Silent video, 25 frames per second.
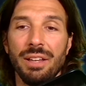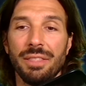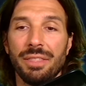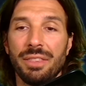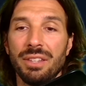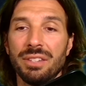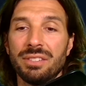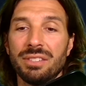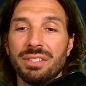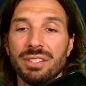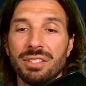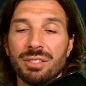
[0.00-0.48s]

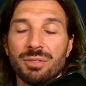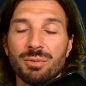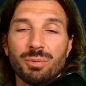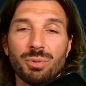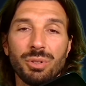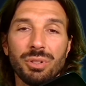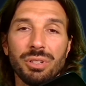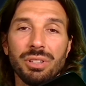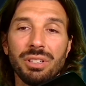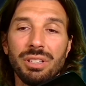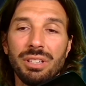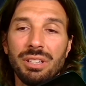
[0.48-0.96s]
this is
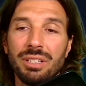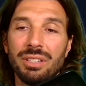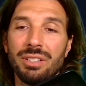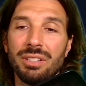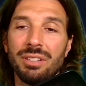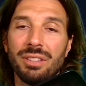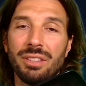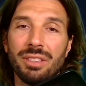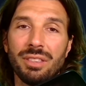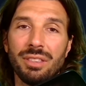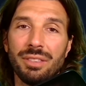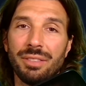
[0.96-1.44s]

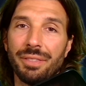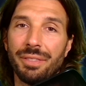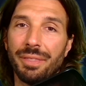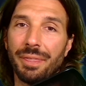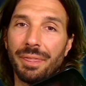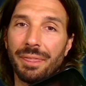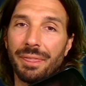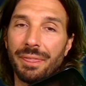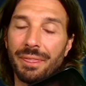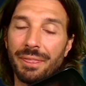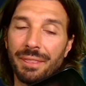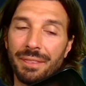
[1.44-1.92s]
really,
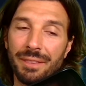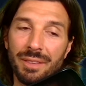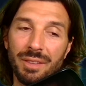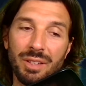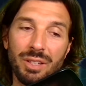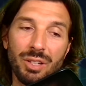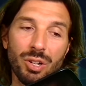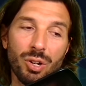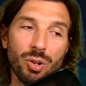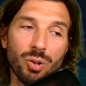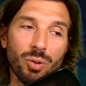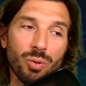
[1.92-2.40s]

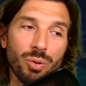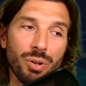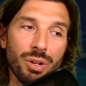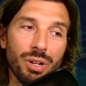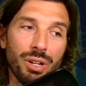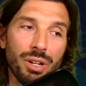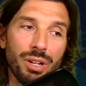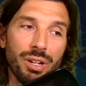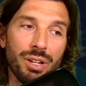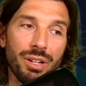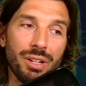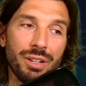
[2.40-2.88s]
you know,
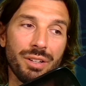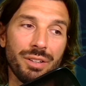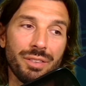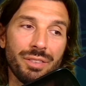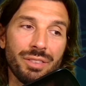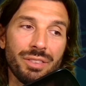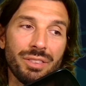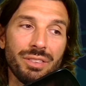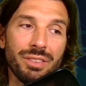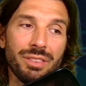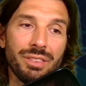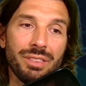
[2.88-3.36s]

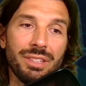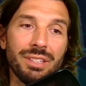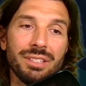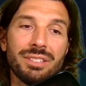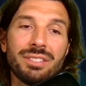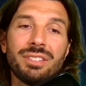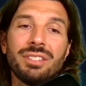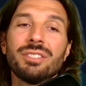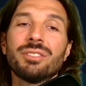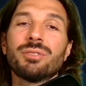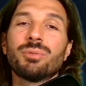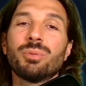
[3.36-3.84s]

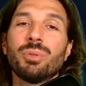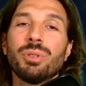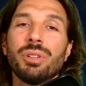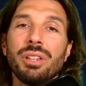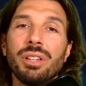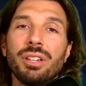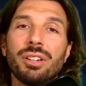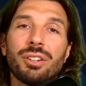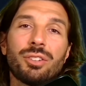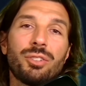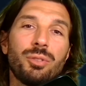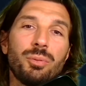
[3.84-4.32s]
this is
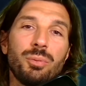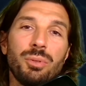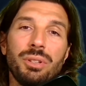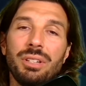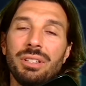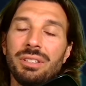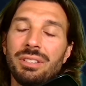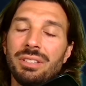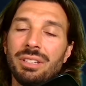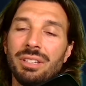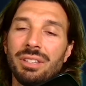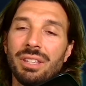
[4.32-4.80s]
really a
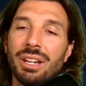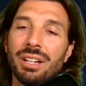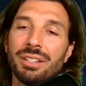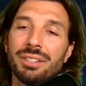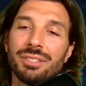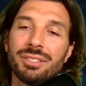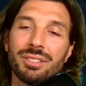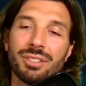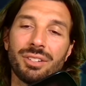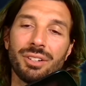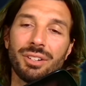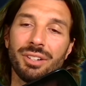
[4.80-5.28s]
community
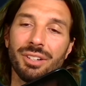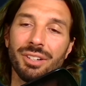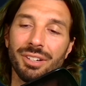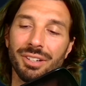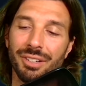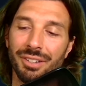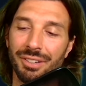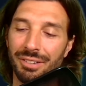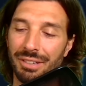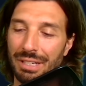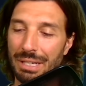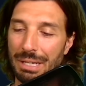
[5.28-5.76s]
that's
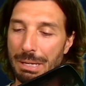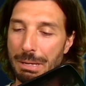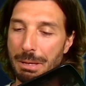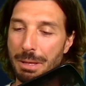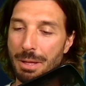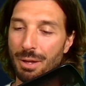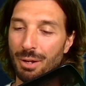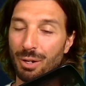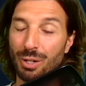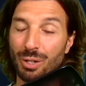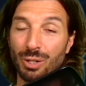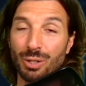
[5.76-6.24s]
gonna
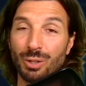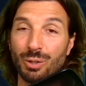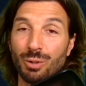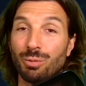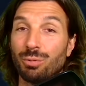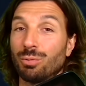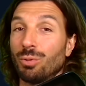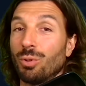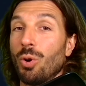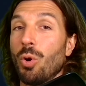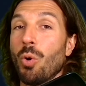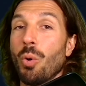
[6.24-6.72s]

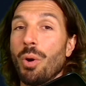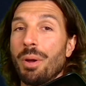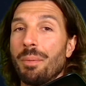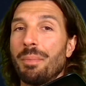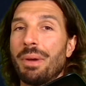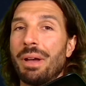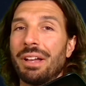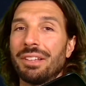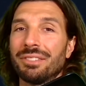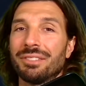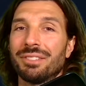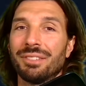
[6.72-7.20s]
grow
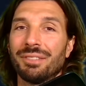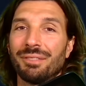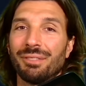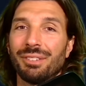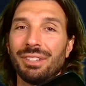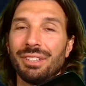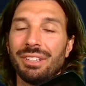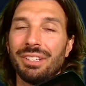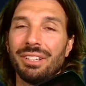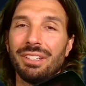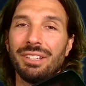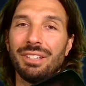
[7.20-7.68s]

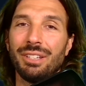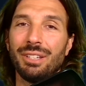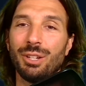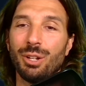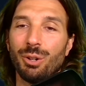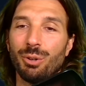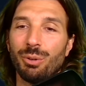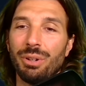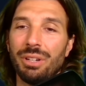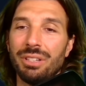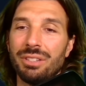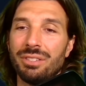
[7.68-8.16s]
immensely. You
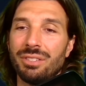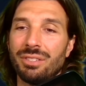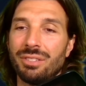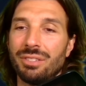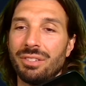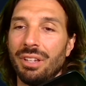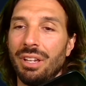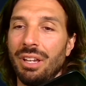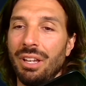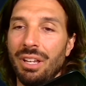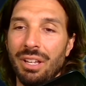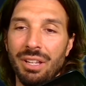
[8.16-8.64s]
know,
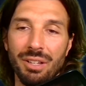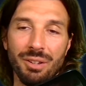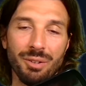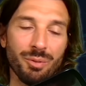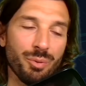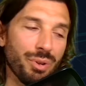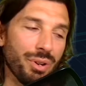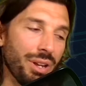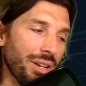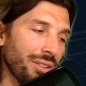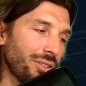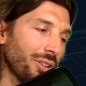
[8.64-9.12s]
it's
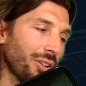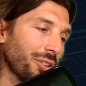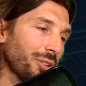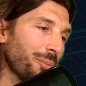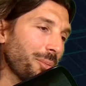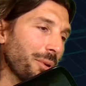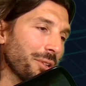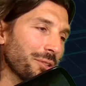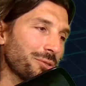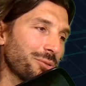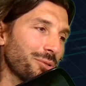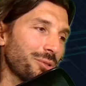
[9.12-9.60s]
when I talked
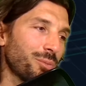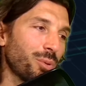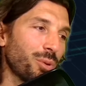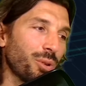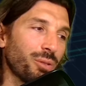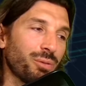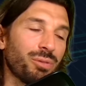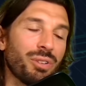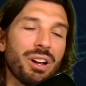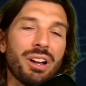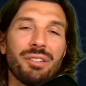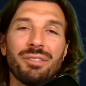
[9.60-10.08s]
about
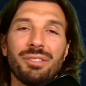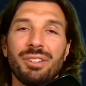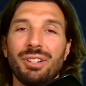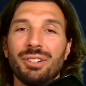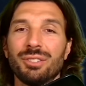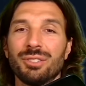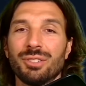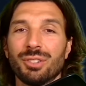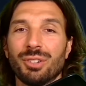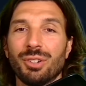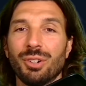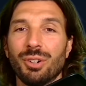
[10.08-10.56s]
Swissborg five
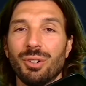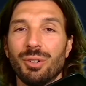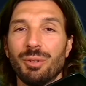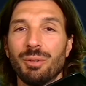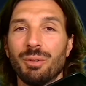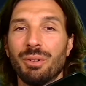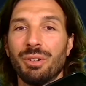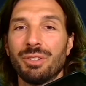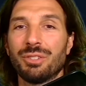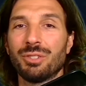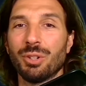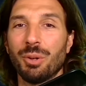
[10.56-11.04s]
years ago,
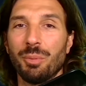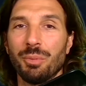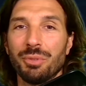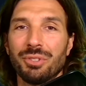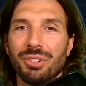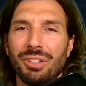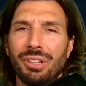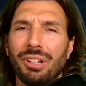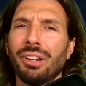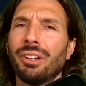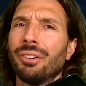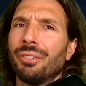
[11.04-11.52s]
it's almost
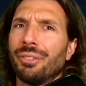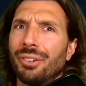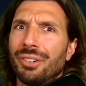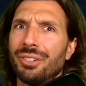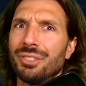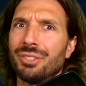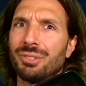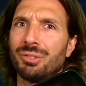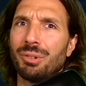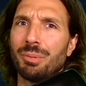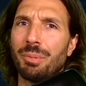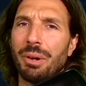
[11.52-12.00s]
our
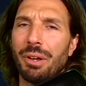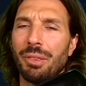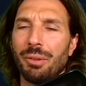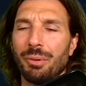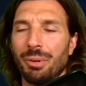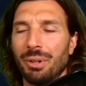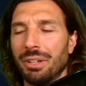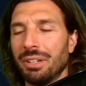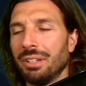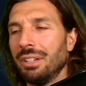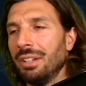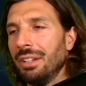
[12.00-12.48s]
anniversary, by the
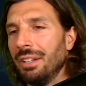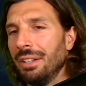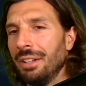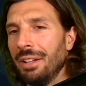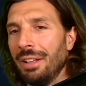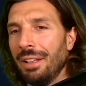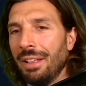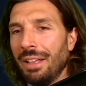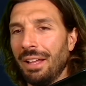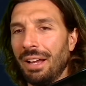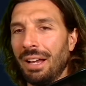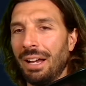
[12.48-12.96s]
way.
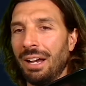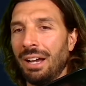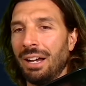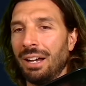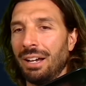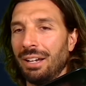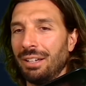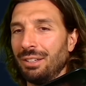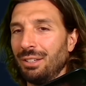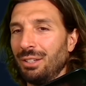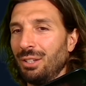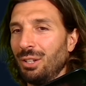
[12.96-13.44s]

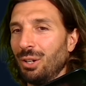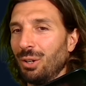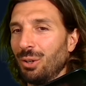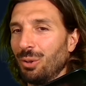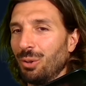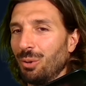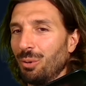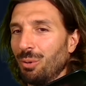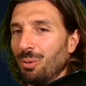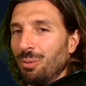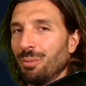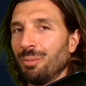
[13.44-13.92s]
Uh, you
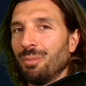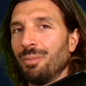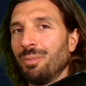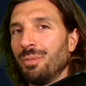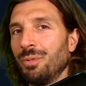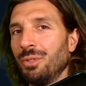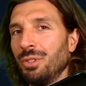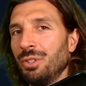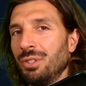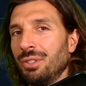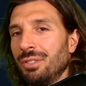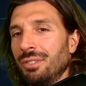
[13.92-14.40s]
know,
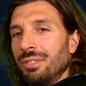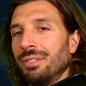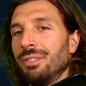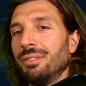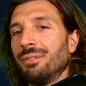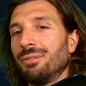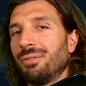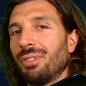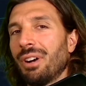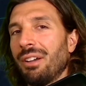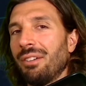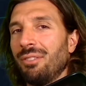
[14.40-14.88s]

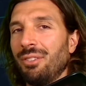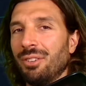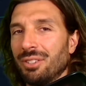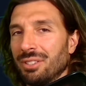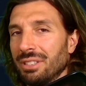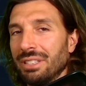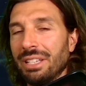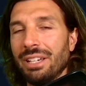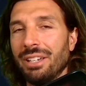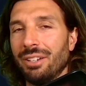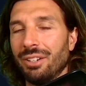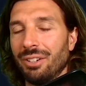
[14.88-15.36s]
five years
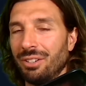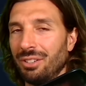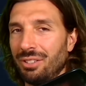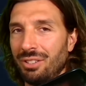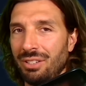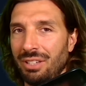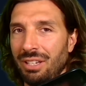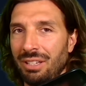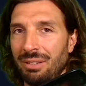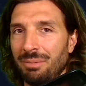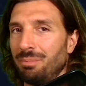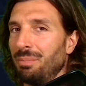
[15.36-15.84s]
later,
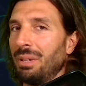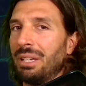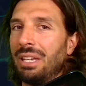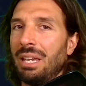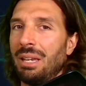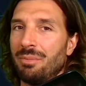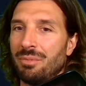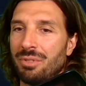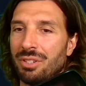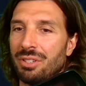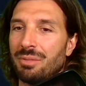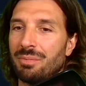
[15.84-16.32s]
it
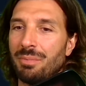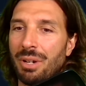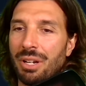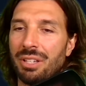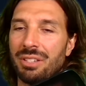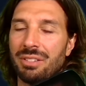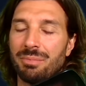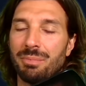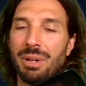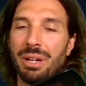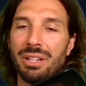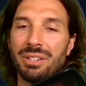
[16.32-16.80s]
became just
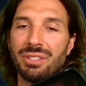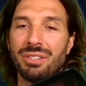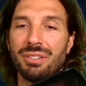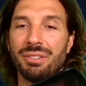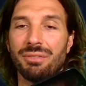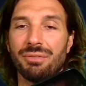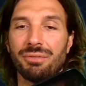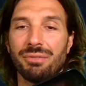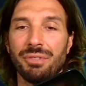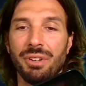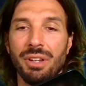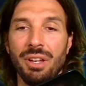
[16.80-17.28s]
mass,
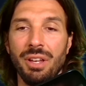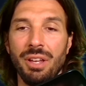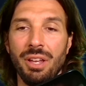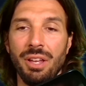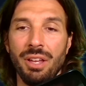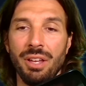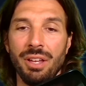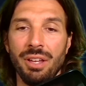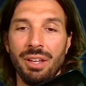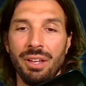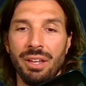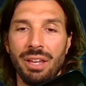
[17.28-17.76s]
massive.
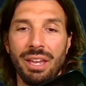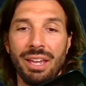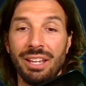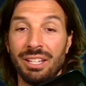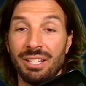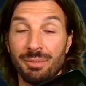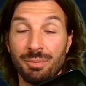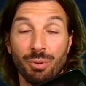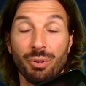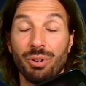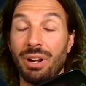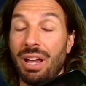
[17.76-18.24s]

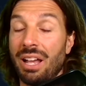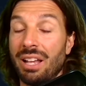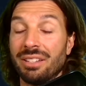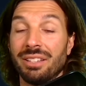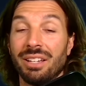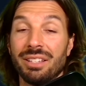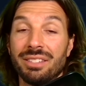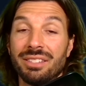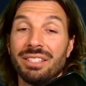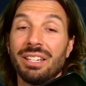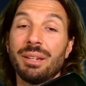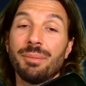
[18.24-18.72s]
Xborg has
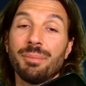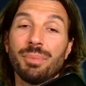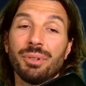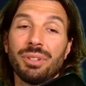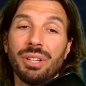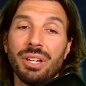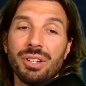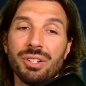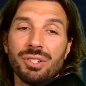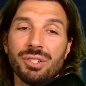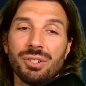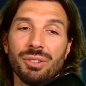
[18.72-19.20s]
that same
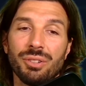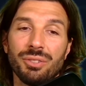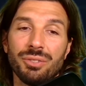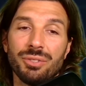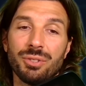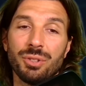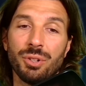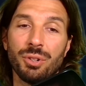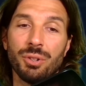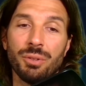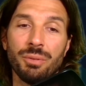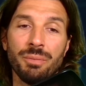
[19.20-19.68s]
potential.
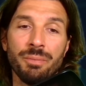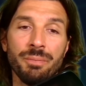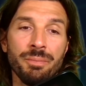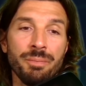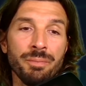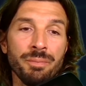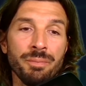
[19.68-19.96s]
So